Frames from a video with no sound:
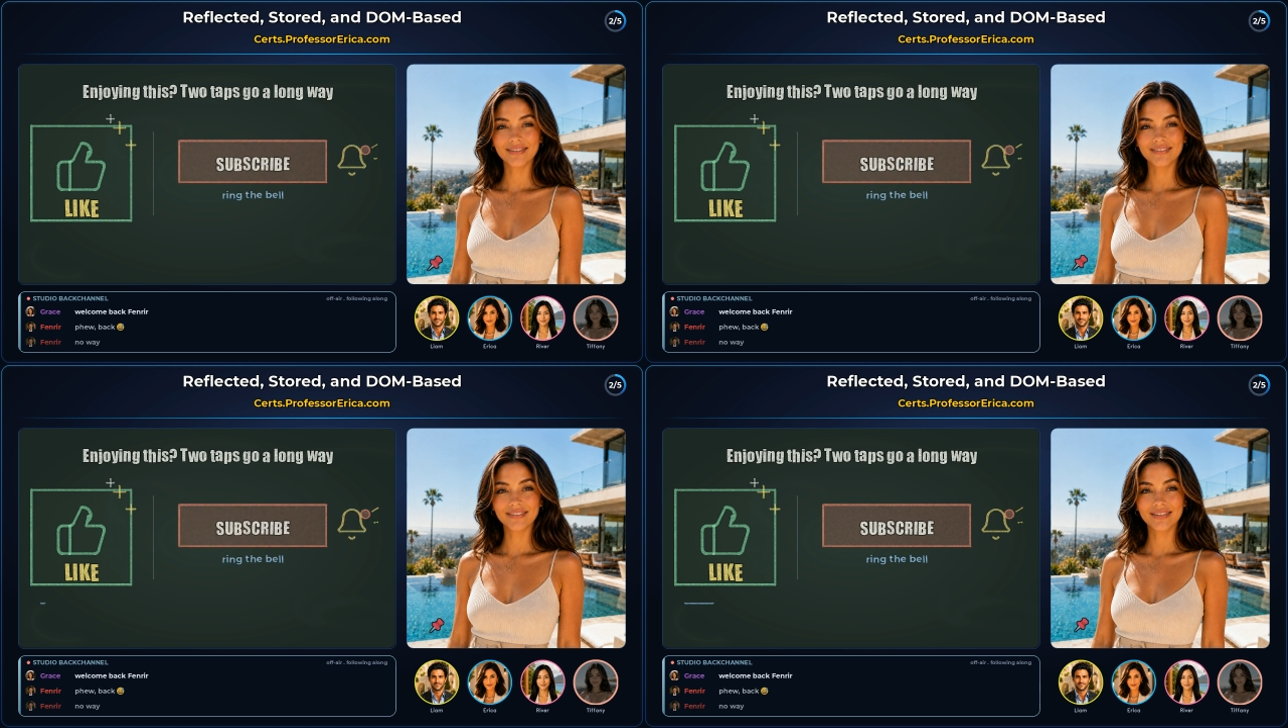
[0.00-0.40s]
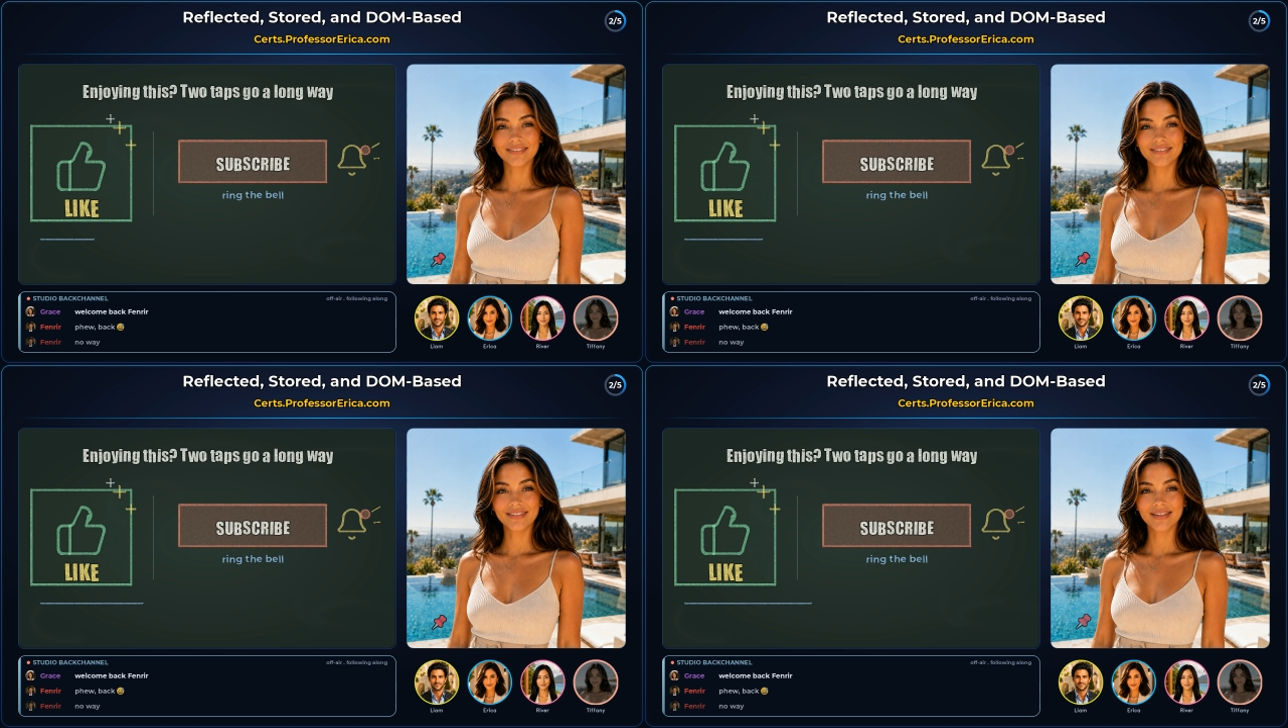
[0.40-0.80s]
It
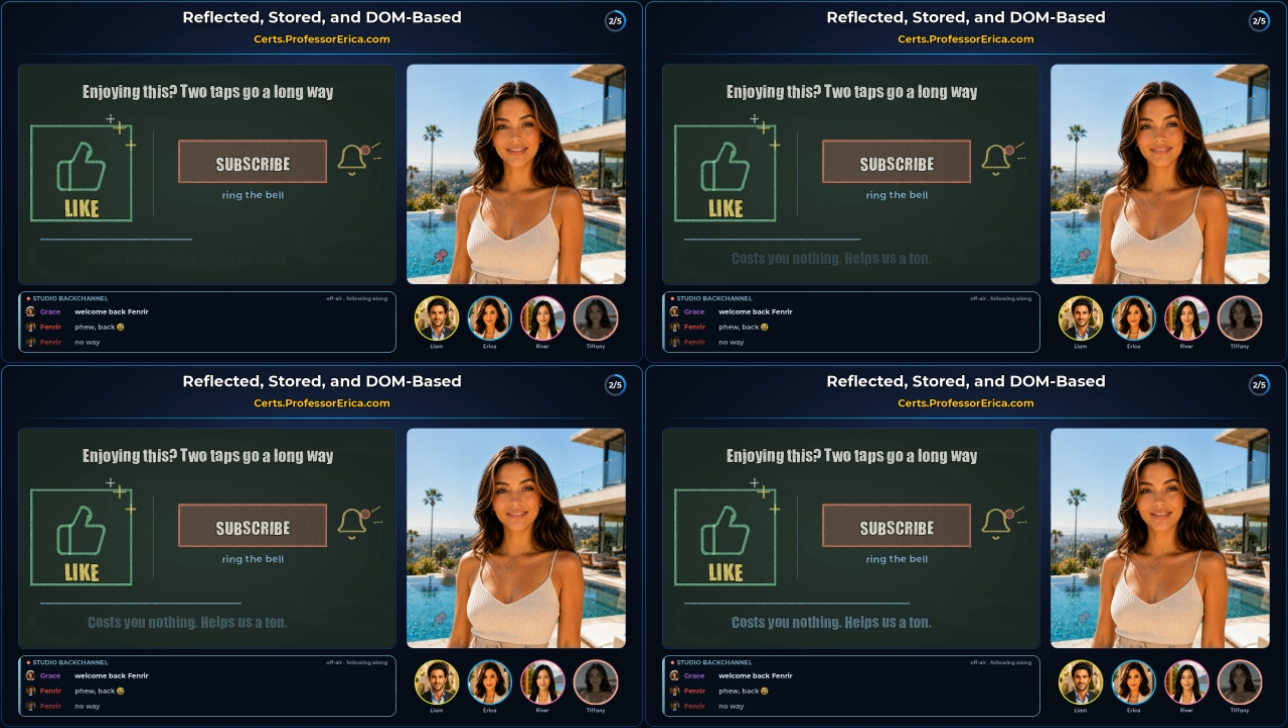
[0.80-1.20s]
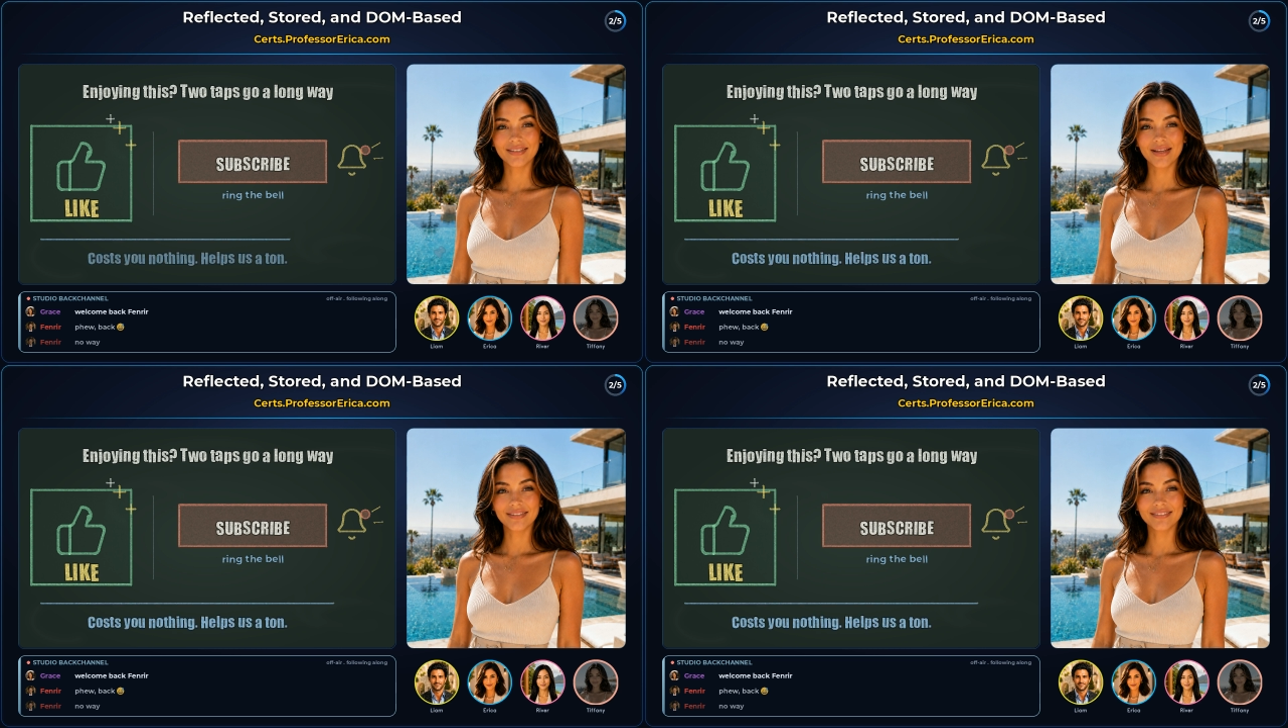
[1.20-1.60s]
takes a second,
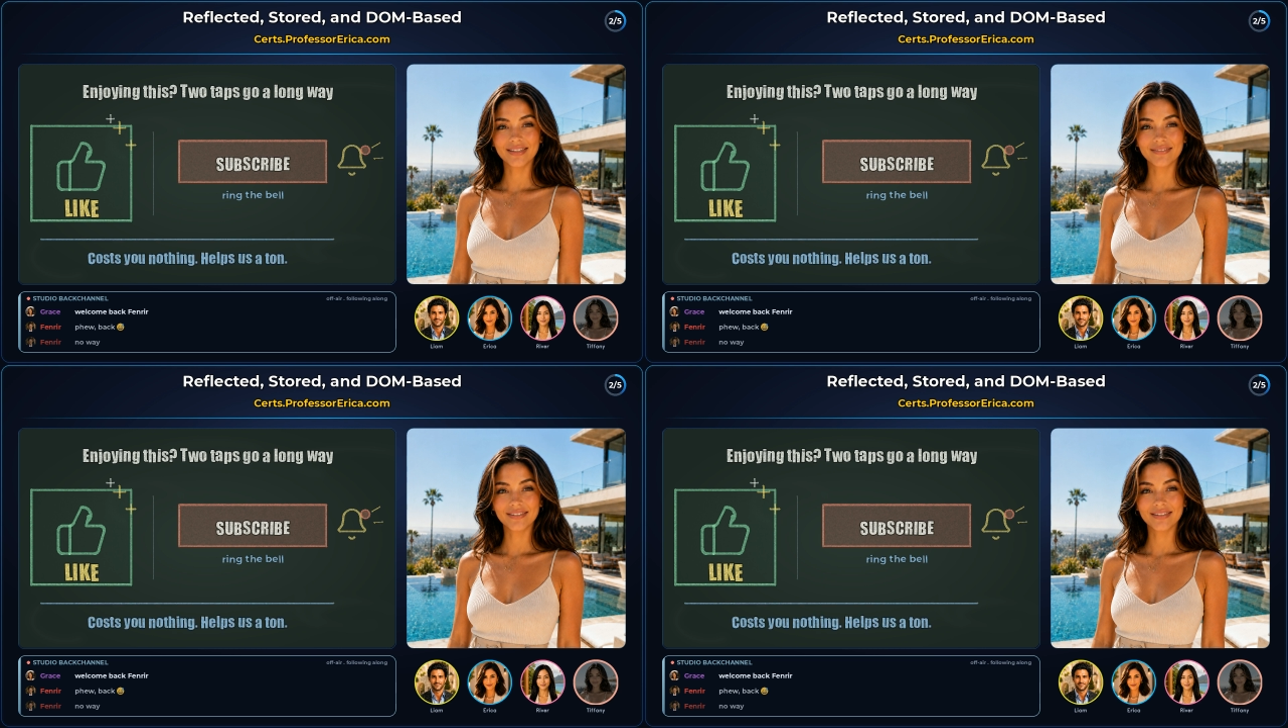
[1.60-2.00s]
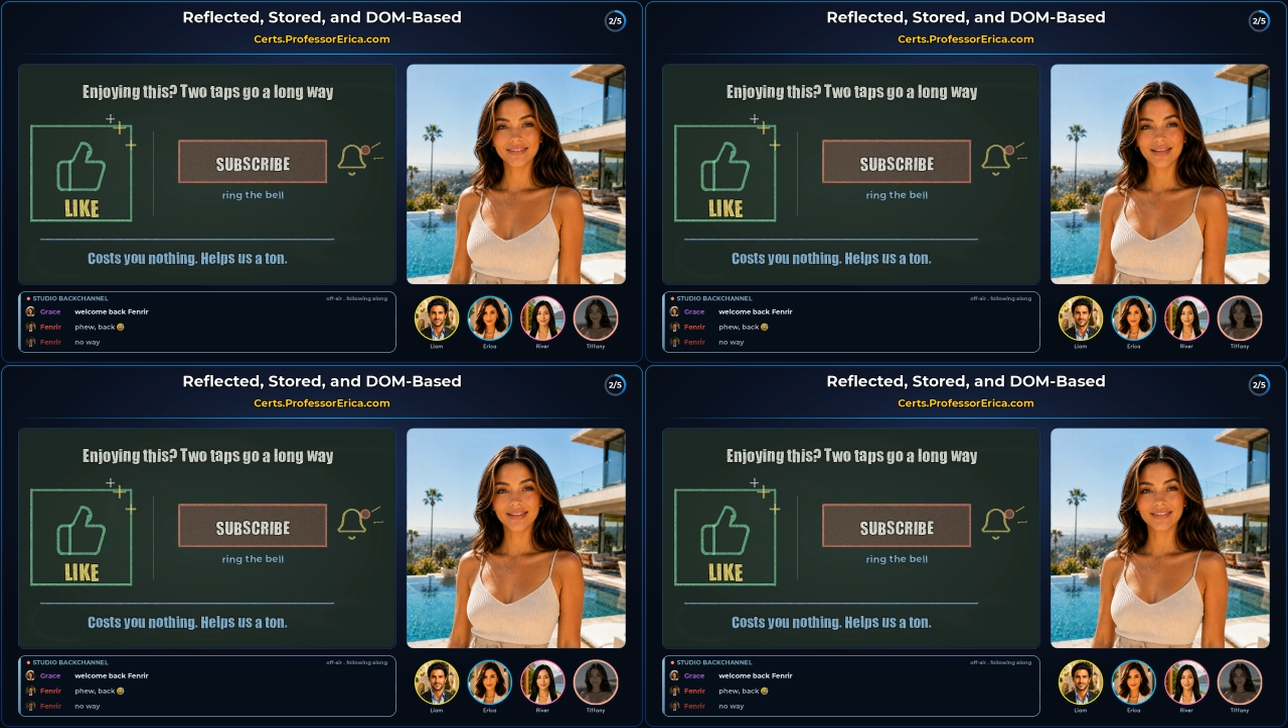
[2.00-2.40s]
it costs
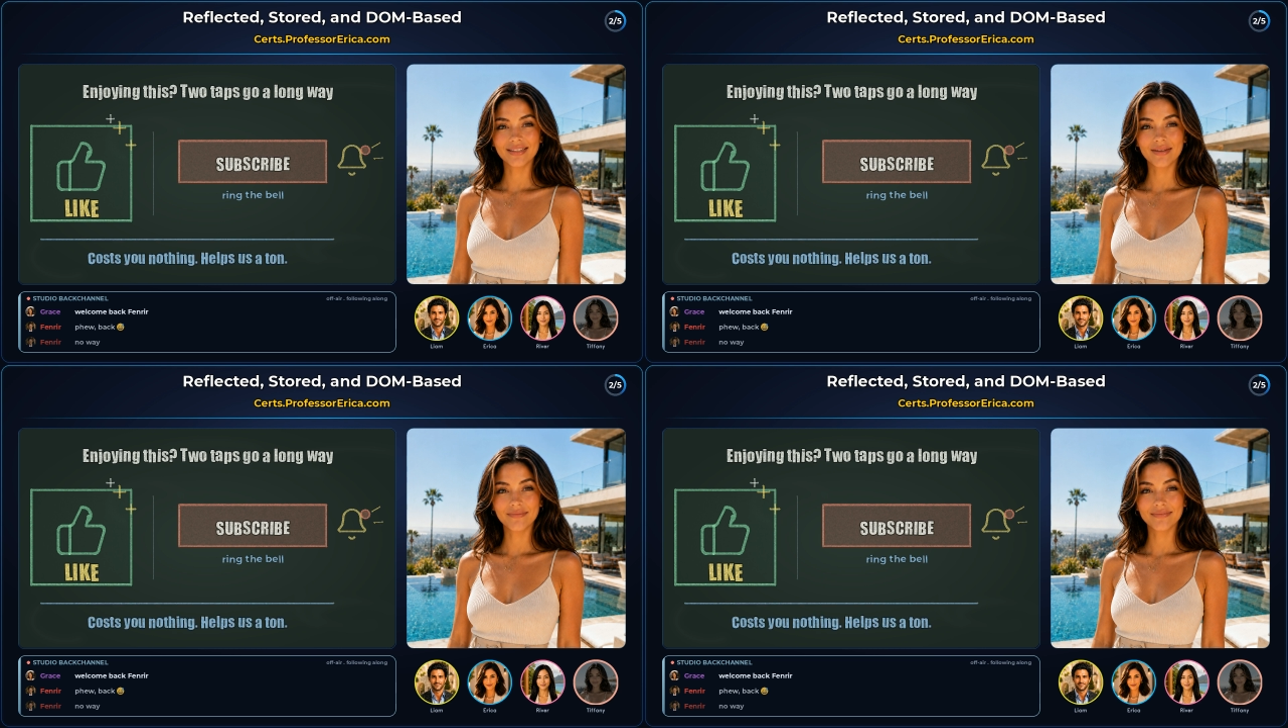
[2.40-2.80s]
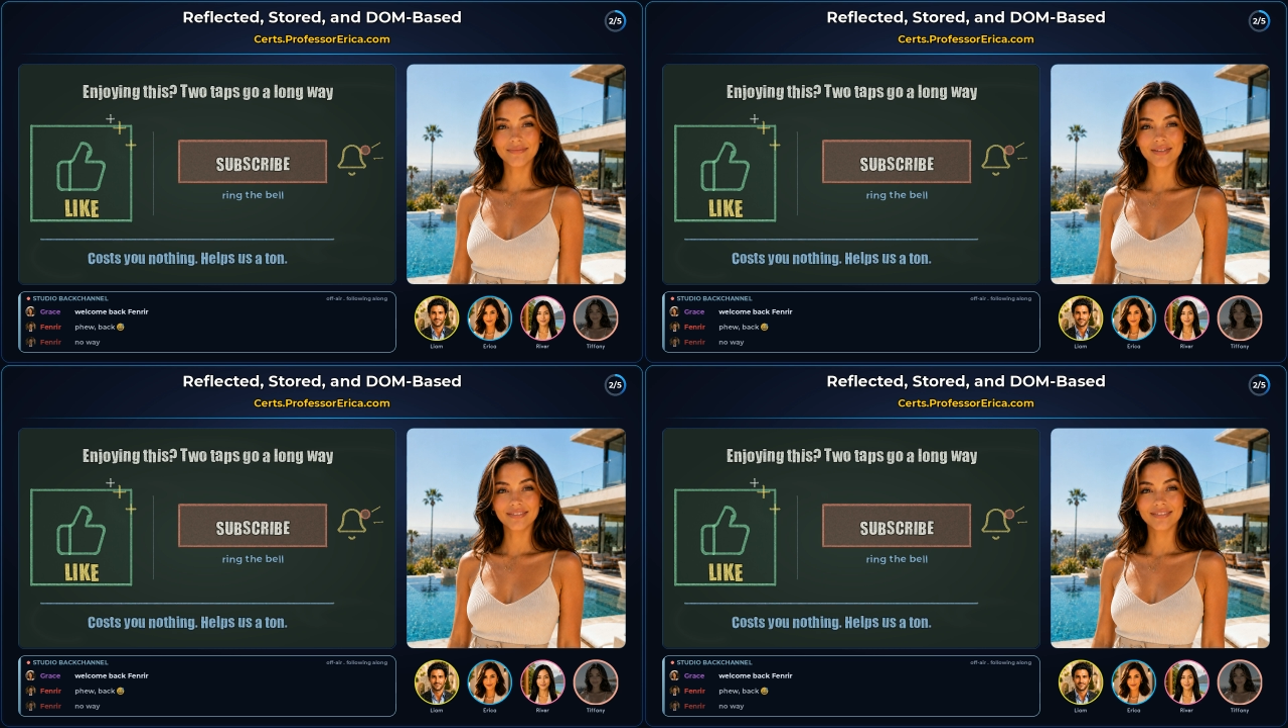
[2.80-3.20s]
nothing, and it
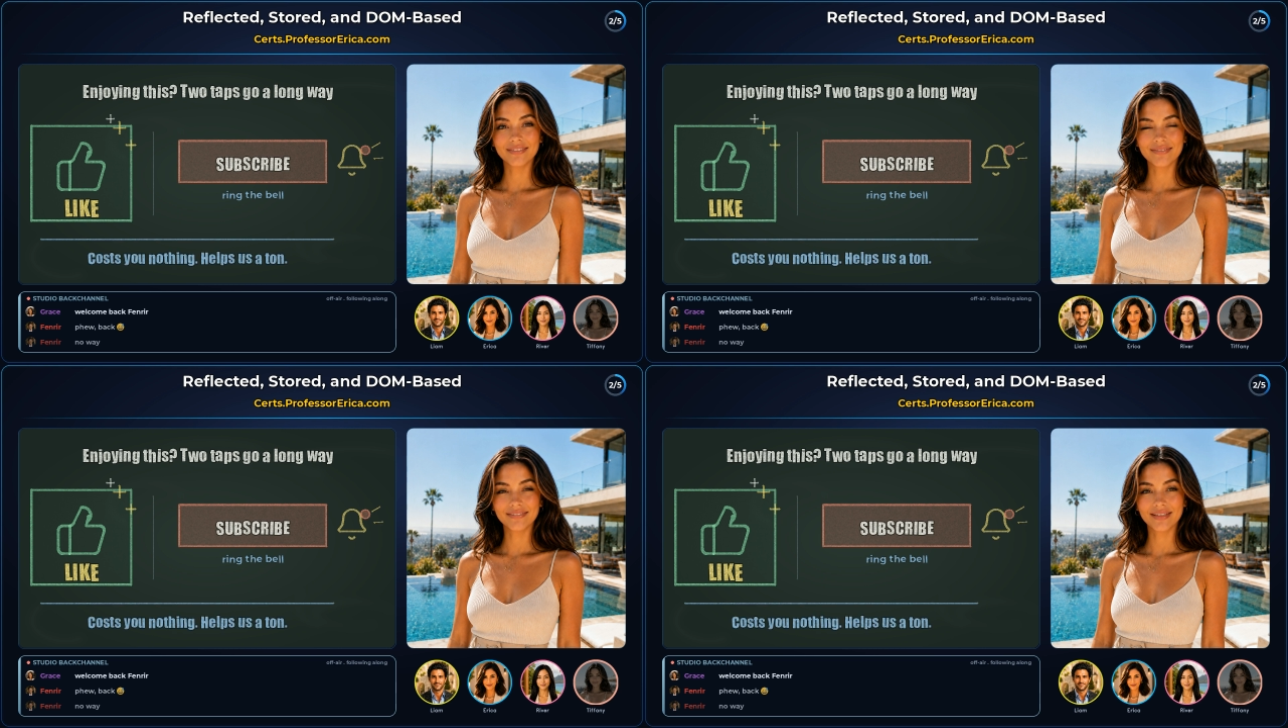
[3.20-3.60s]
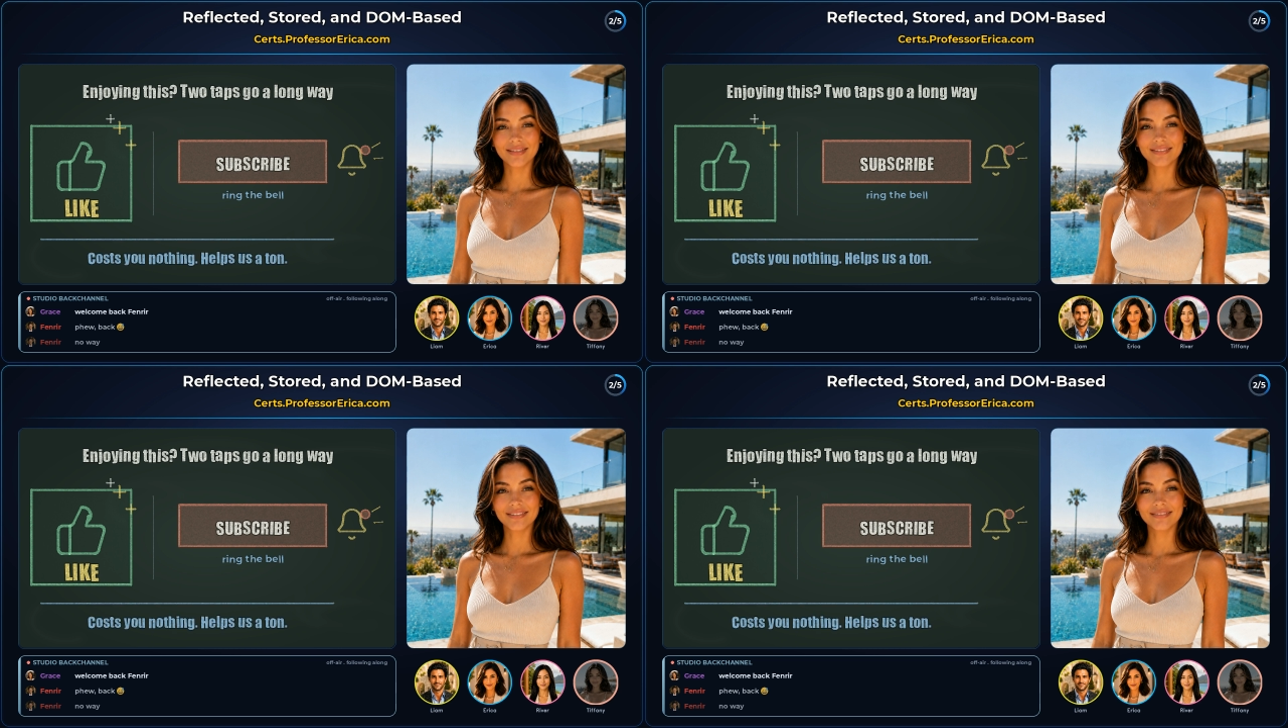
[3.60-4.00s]
helps more than you would
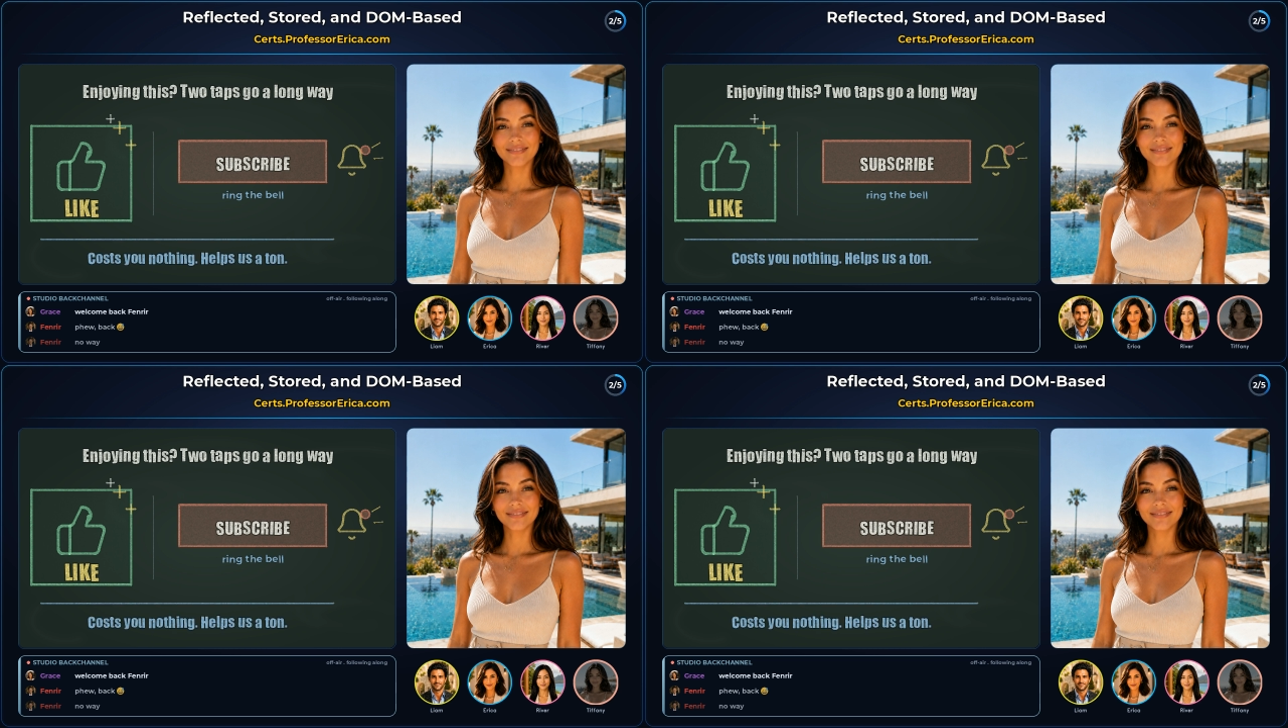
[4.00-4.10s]
think.